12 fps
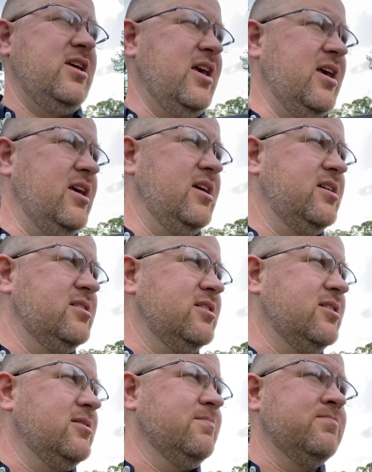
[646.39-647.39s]
and
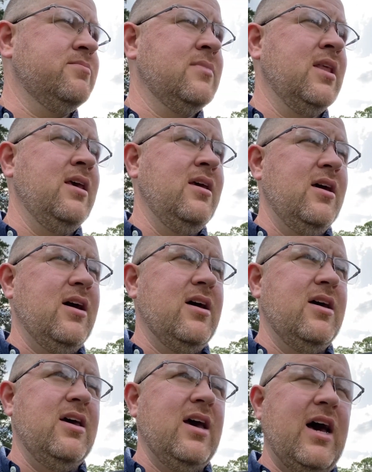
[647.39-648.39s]

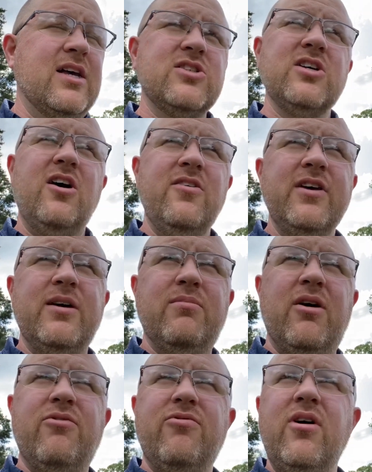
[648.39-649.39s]
I saw that
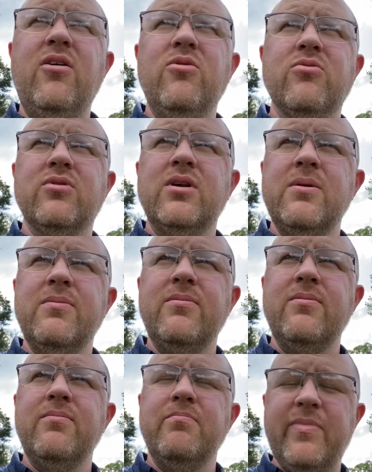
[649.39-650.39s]
my phone
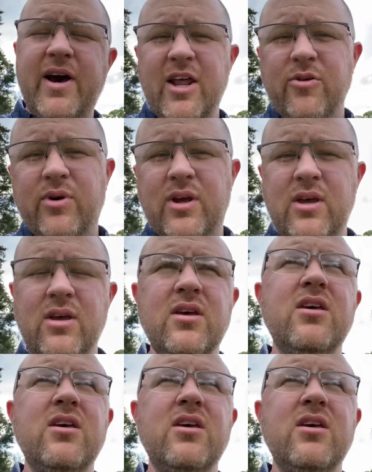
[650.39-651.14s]
battery